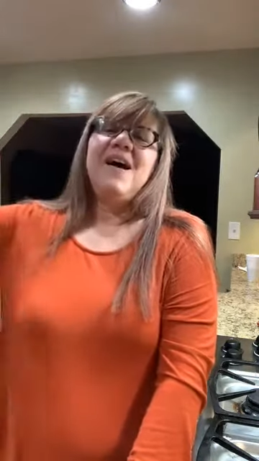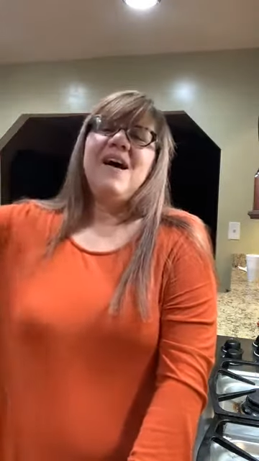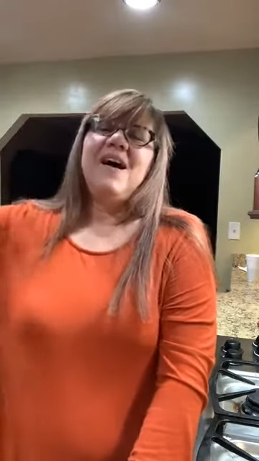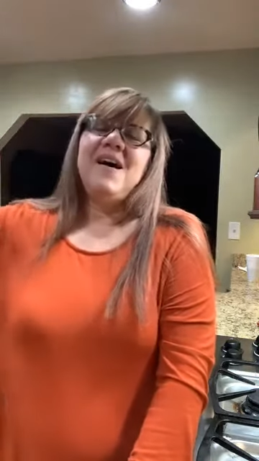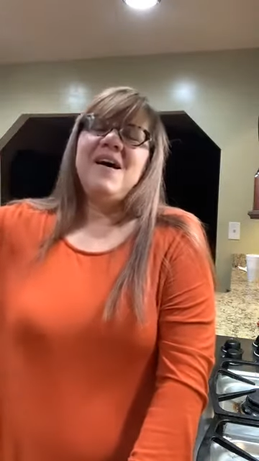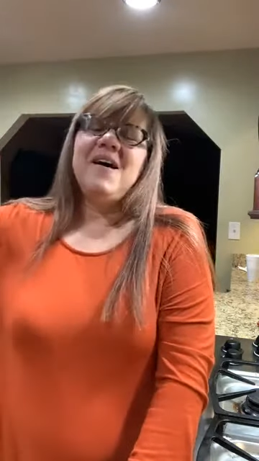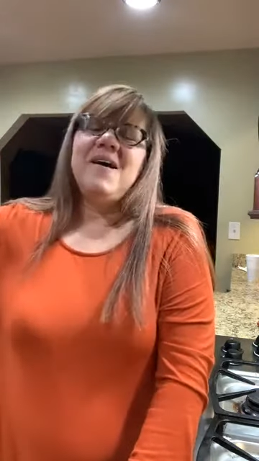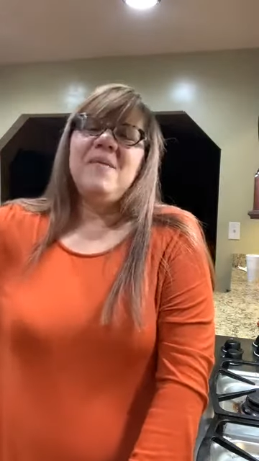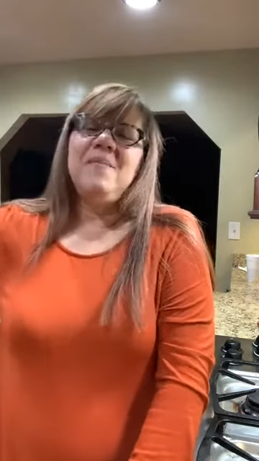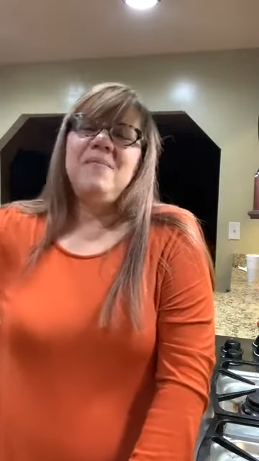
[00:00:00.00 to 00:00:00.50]

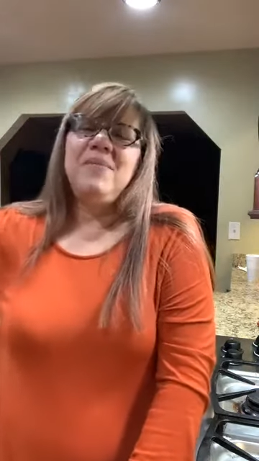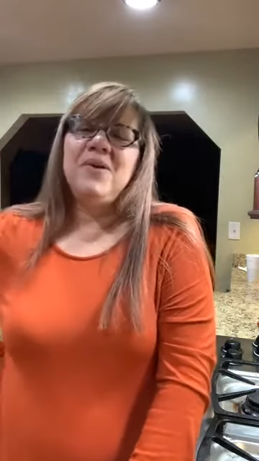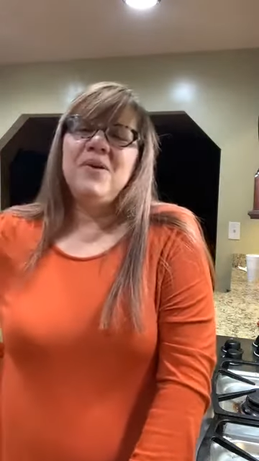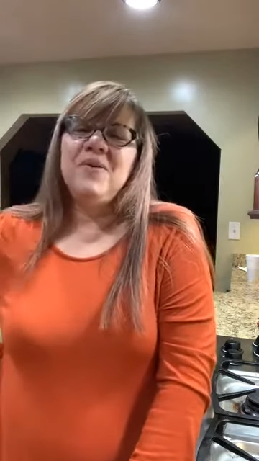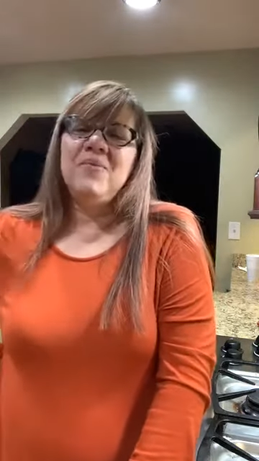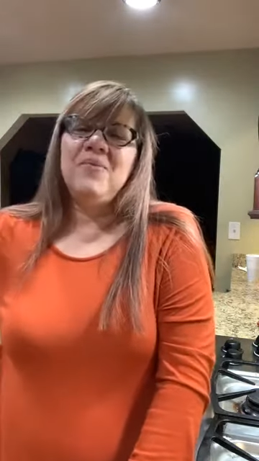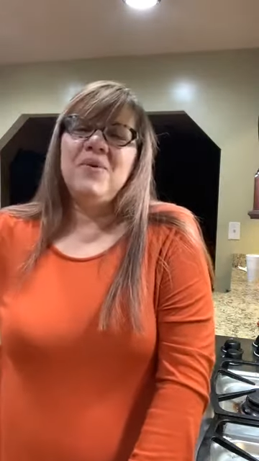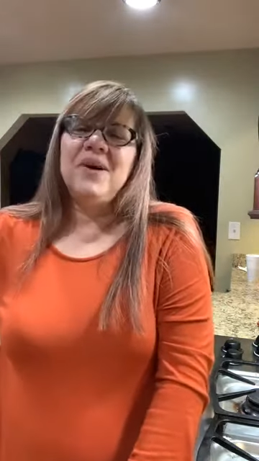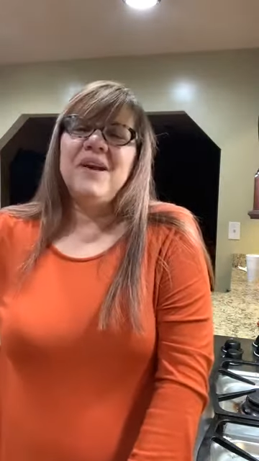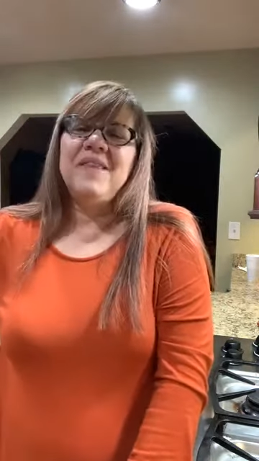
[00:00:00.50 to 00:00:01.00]
put
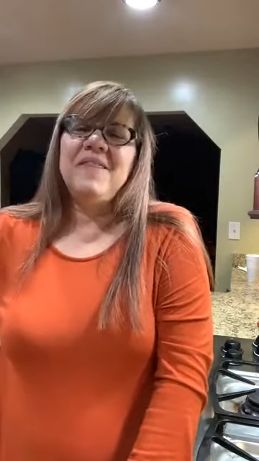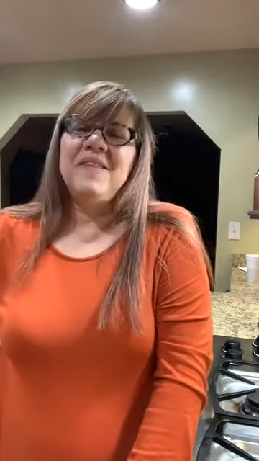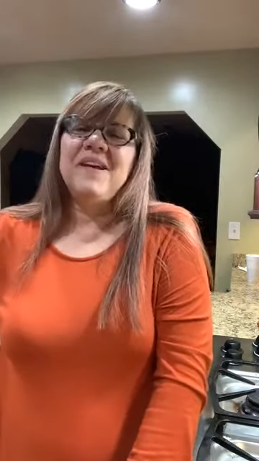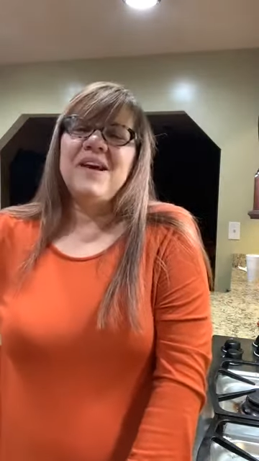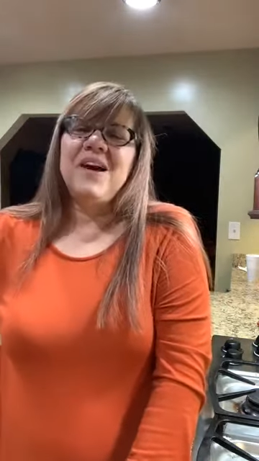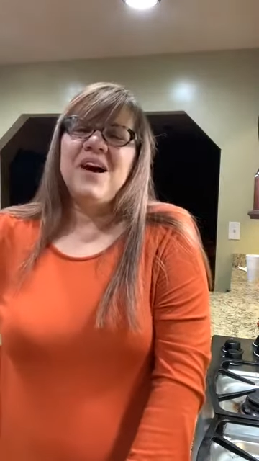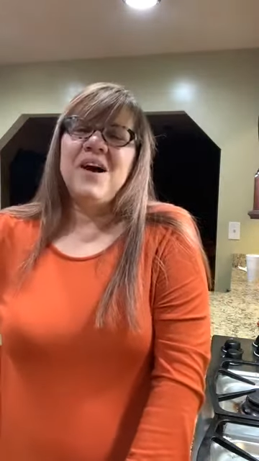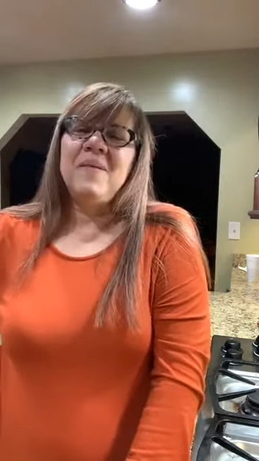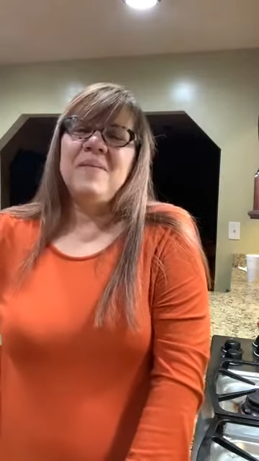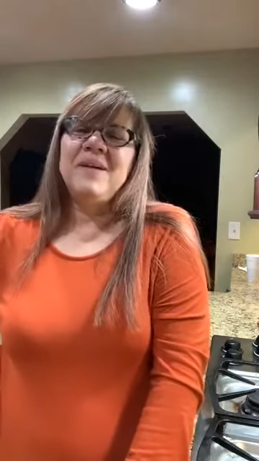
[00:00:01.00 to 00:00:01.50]
a 1 in the
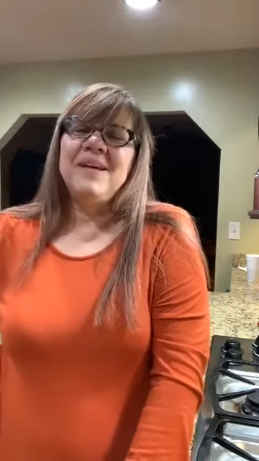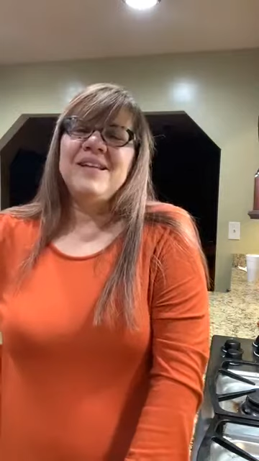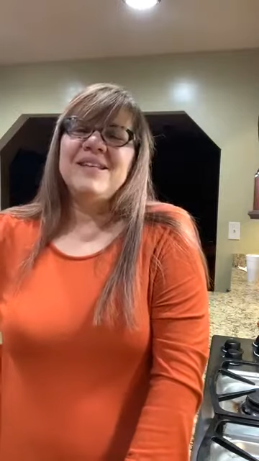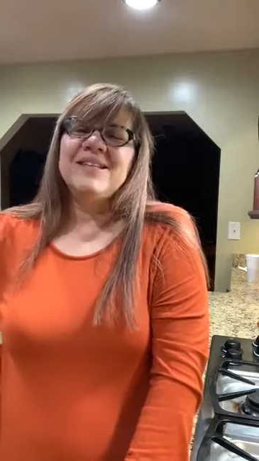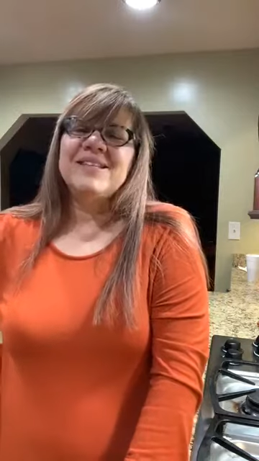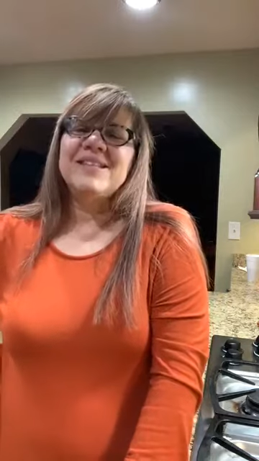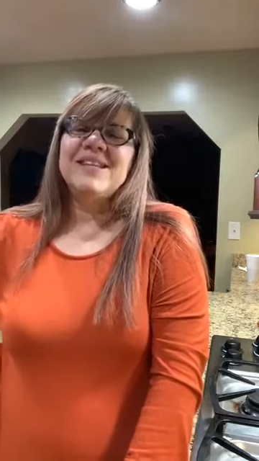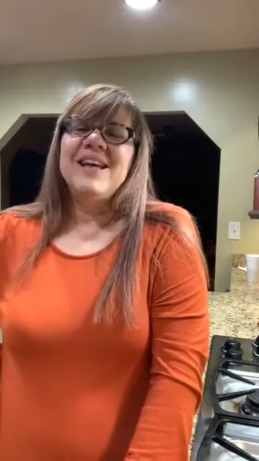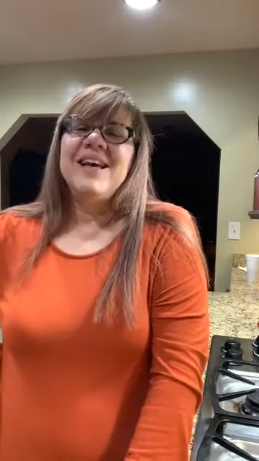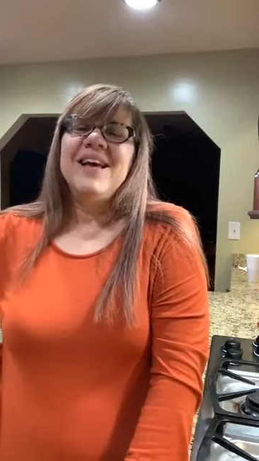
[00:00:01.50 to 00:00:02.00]

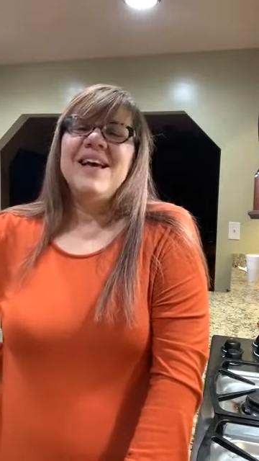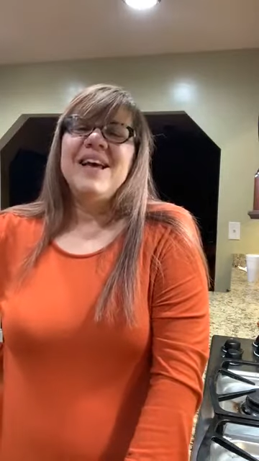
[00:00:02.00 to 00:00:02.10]
comments.